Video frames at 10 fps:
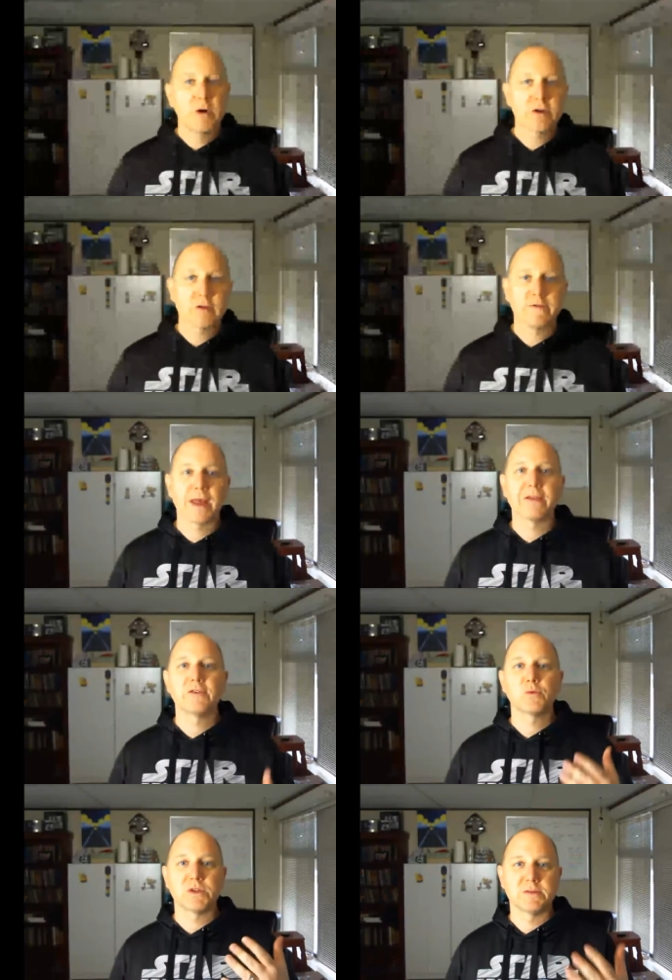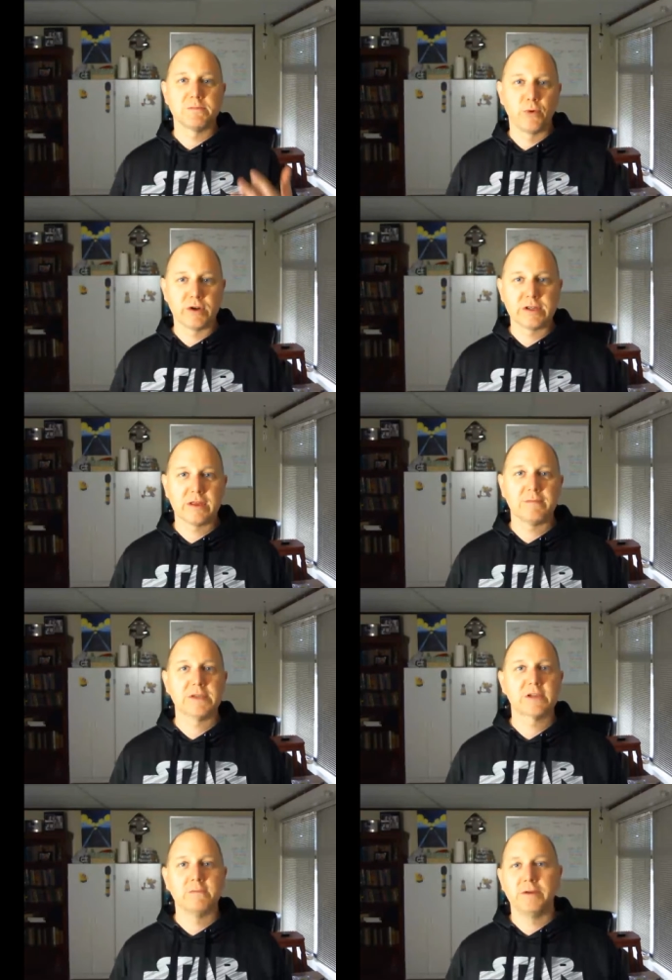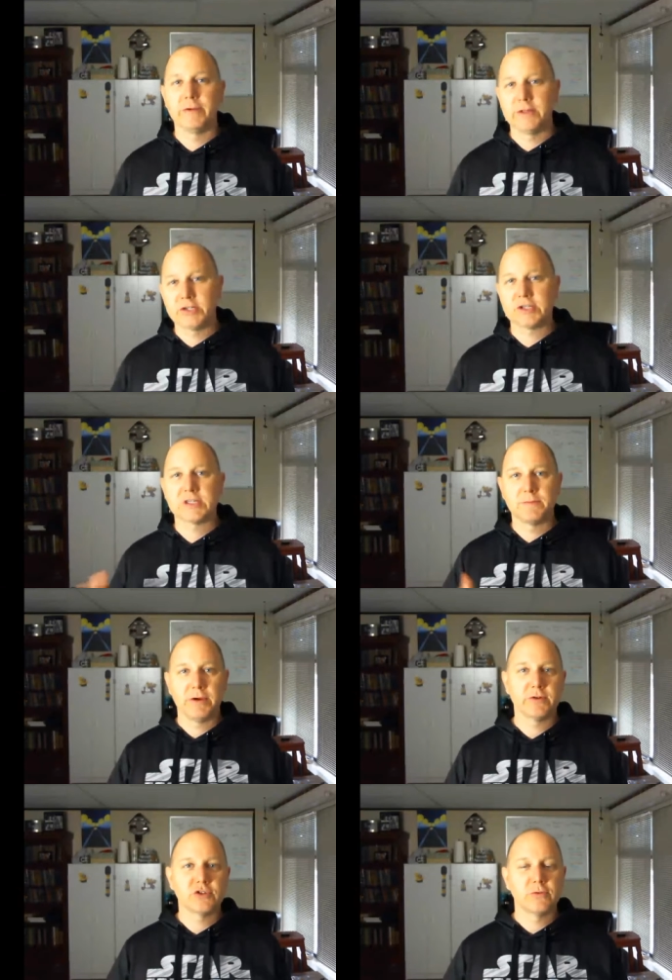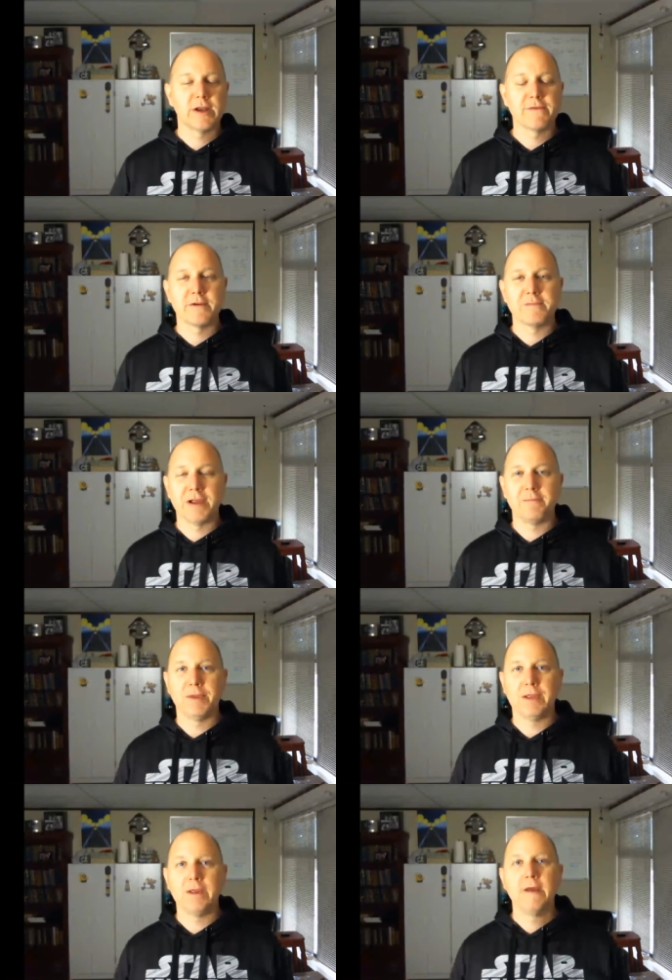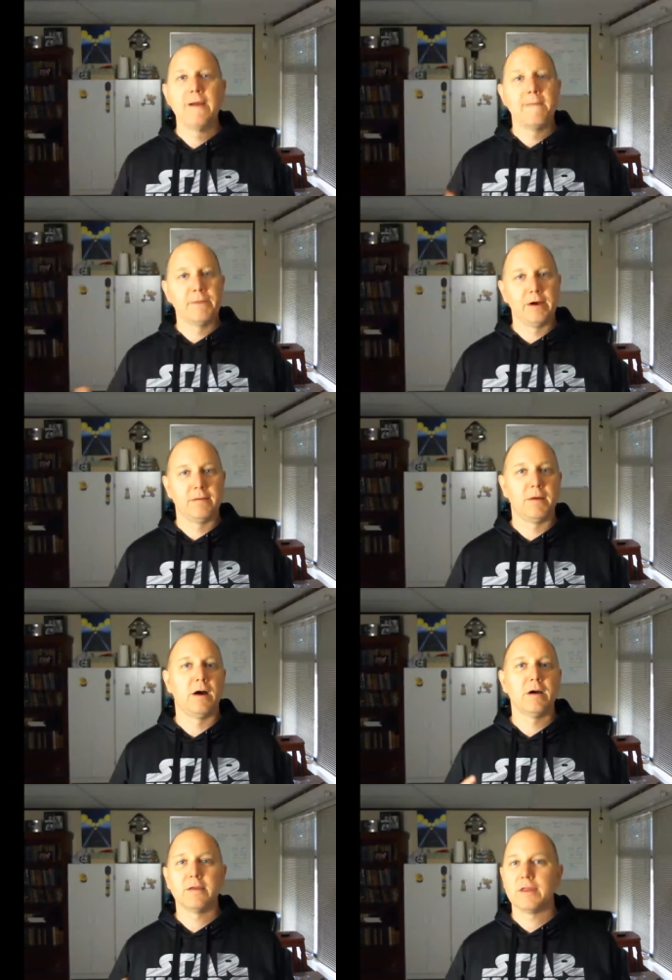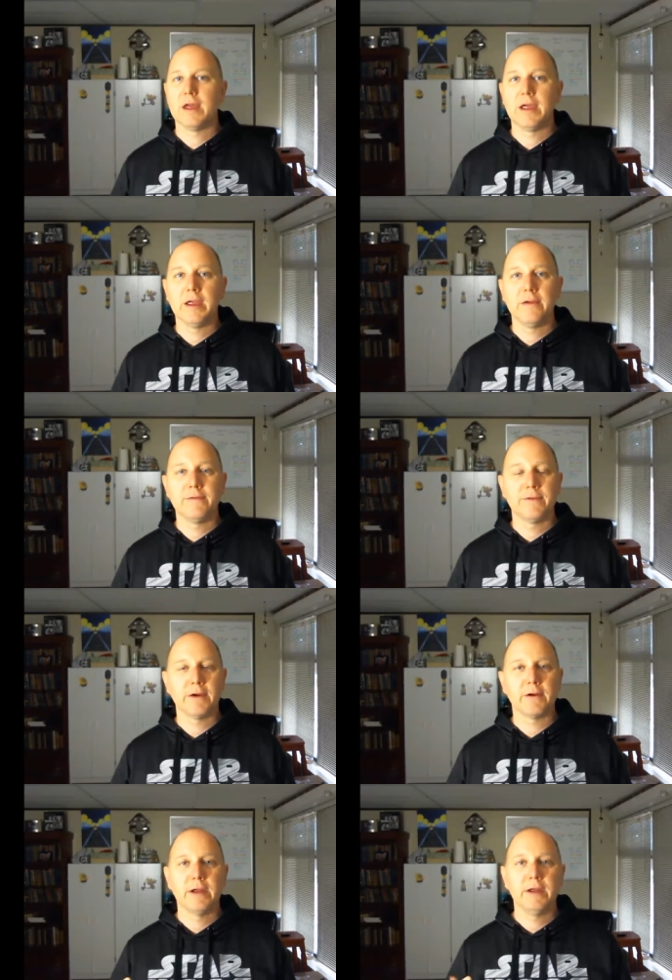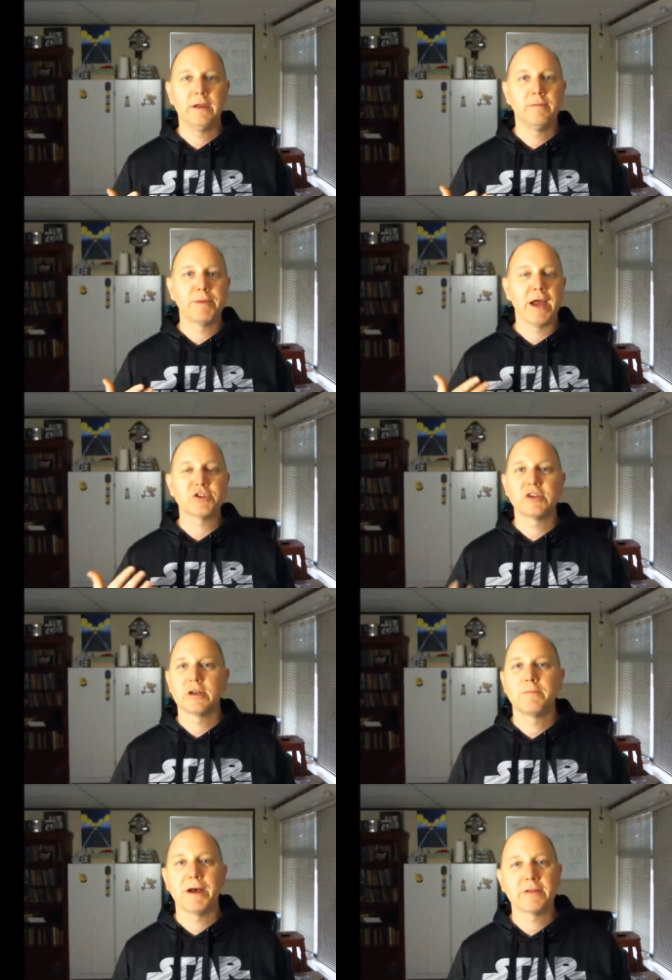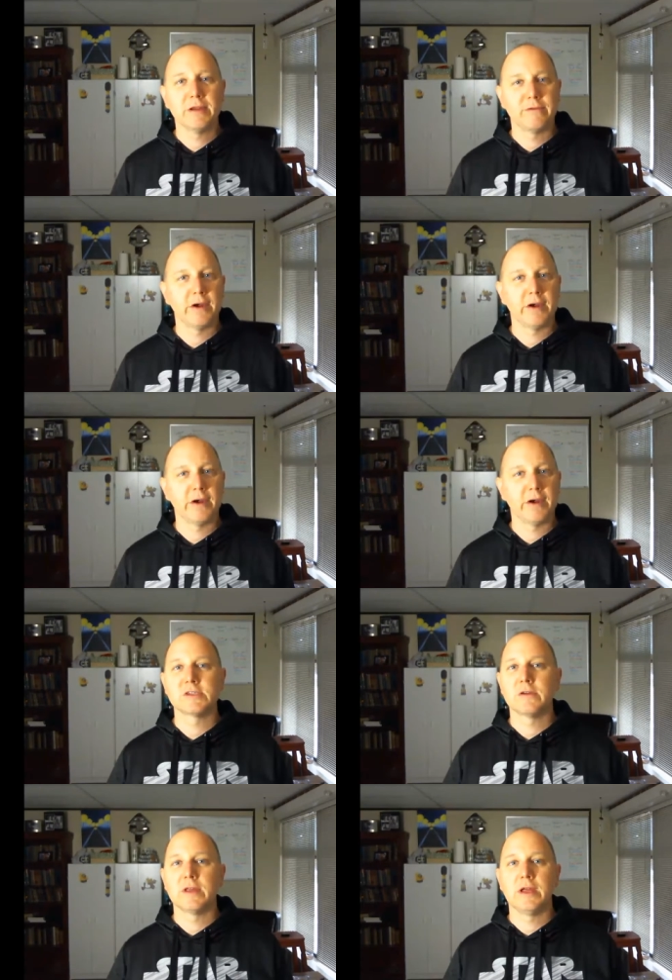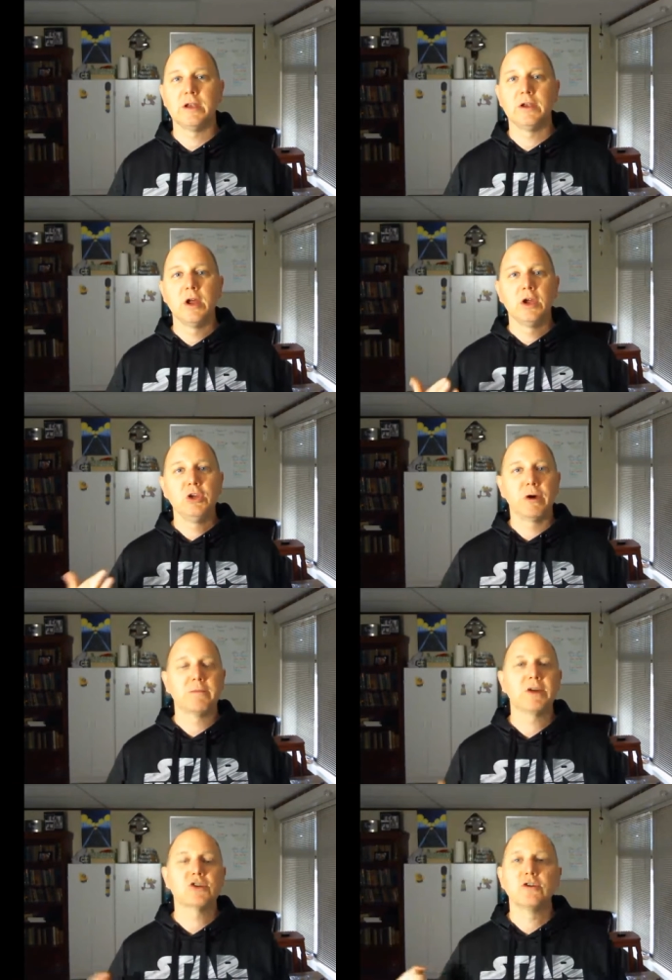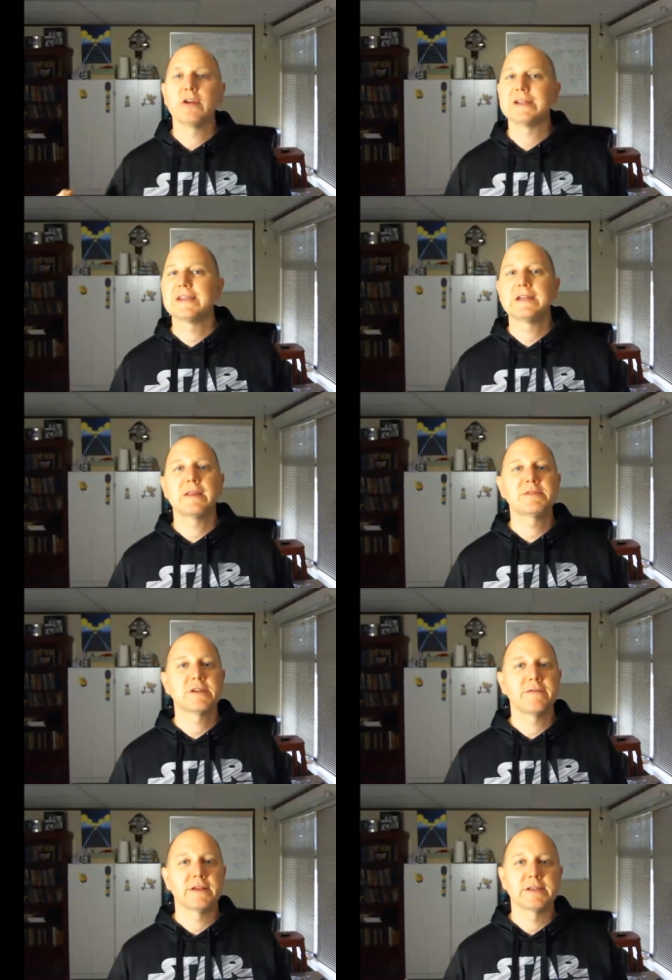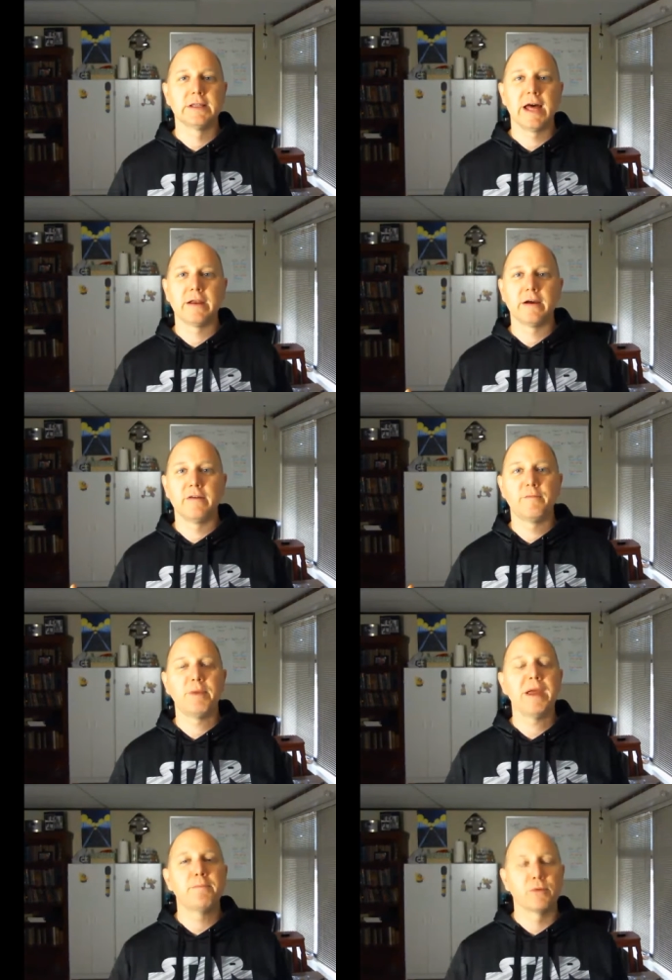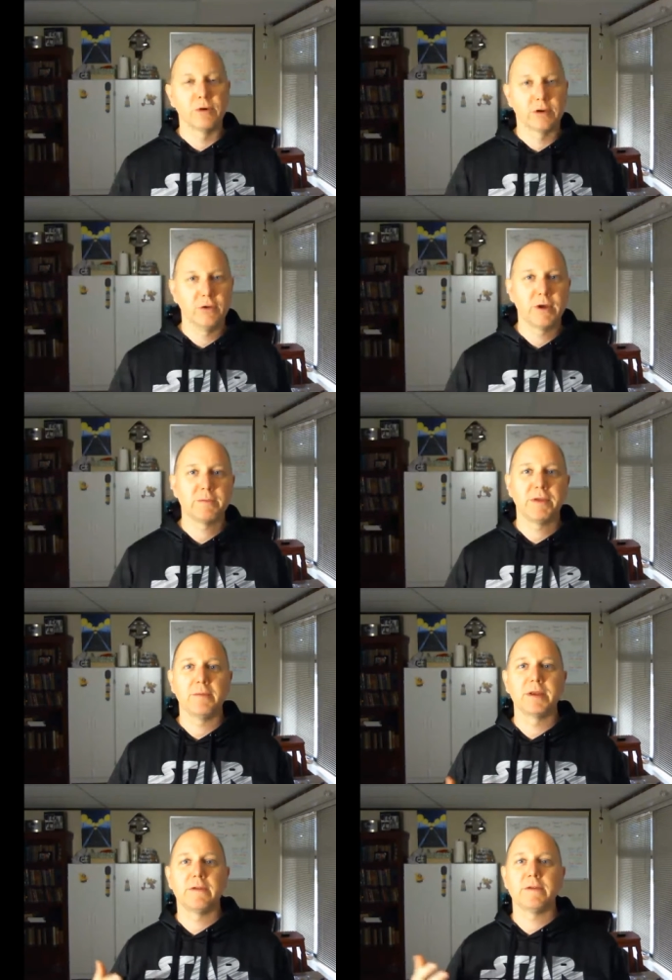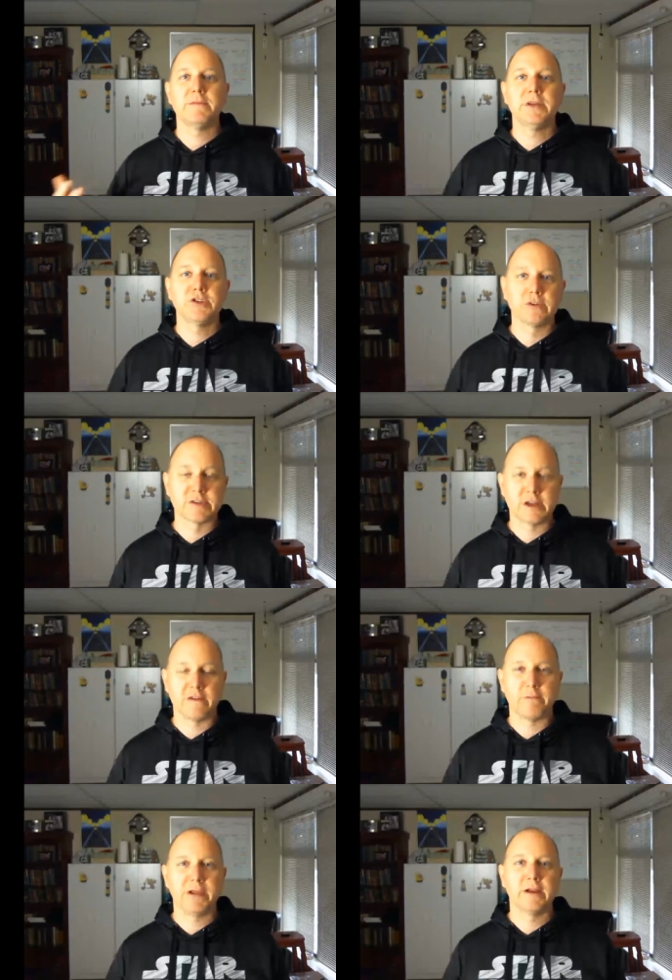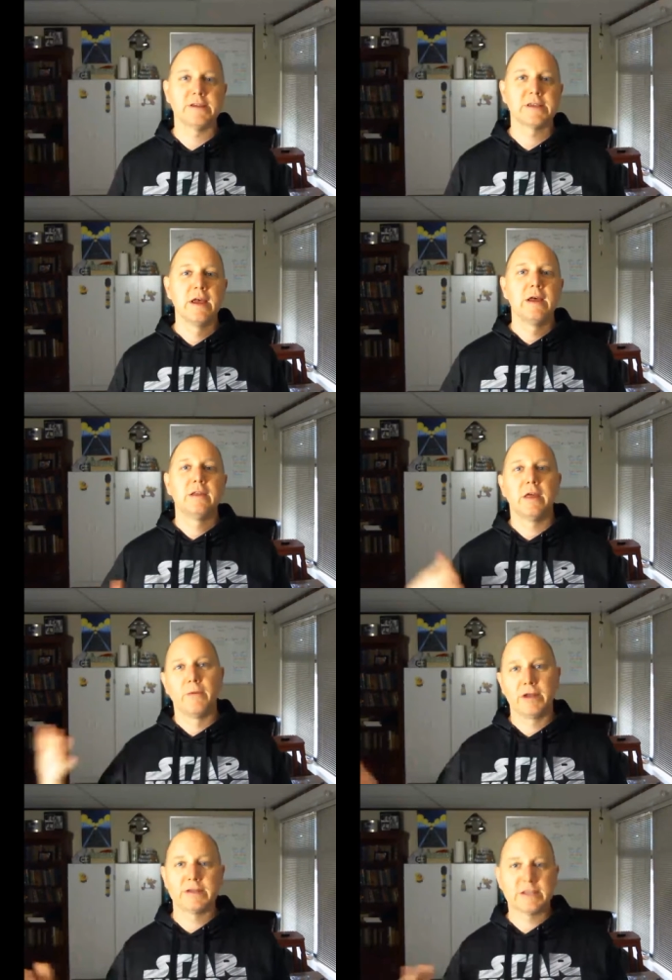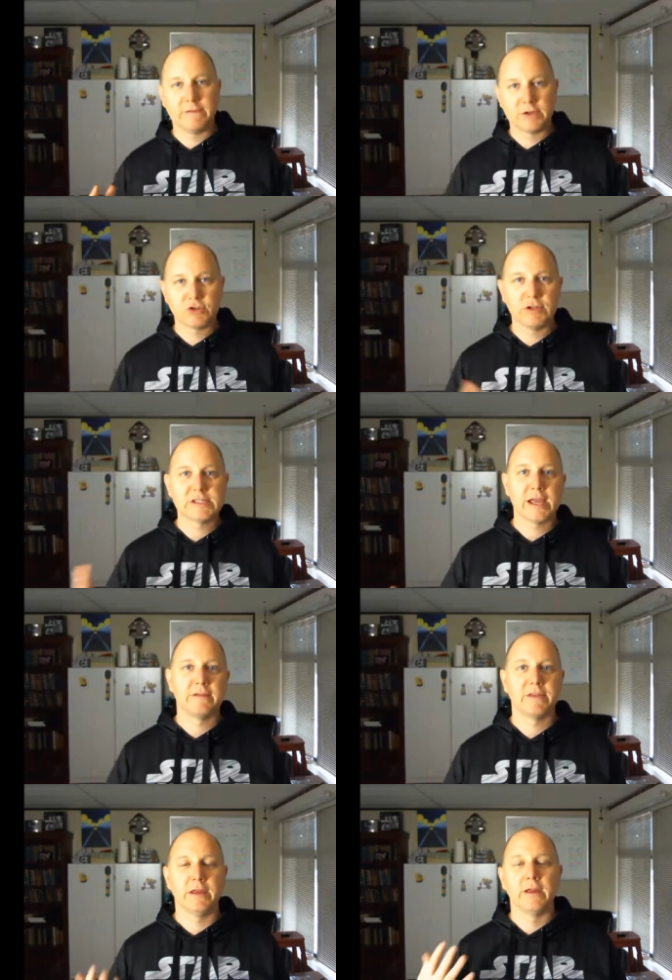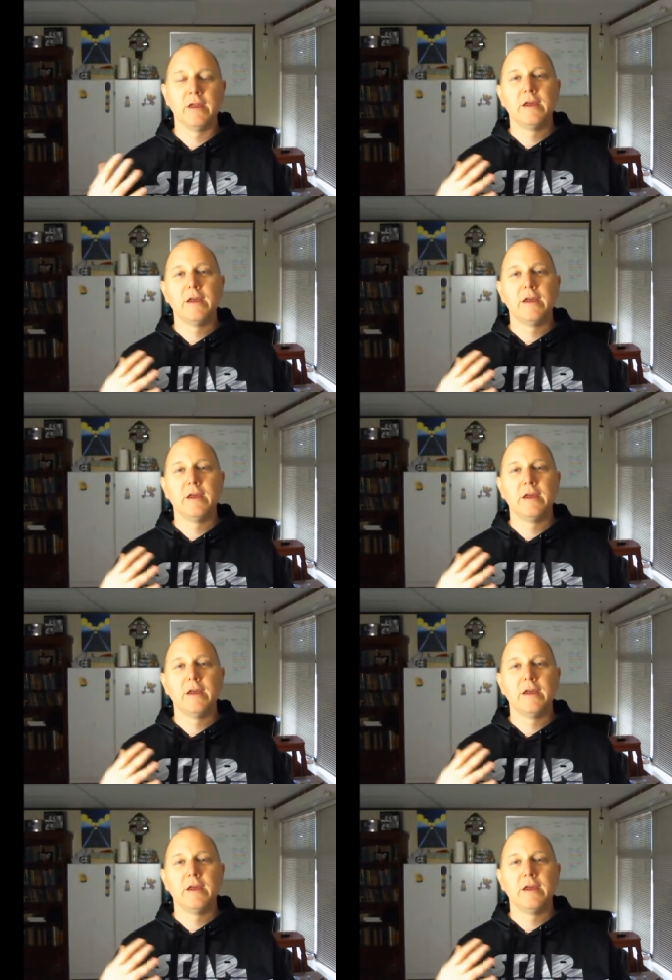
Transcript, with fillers: What are their values? What's important to them? This could be religious, spiritual, whatever it might be. Um, are they very passionate about the environment? So then you want to make sure you're not sending them stuff that's a lot of paperwork. You want to be able to give them digital stuff because they want to save the trees, kind of thing.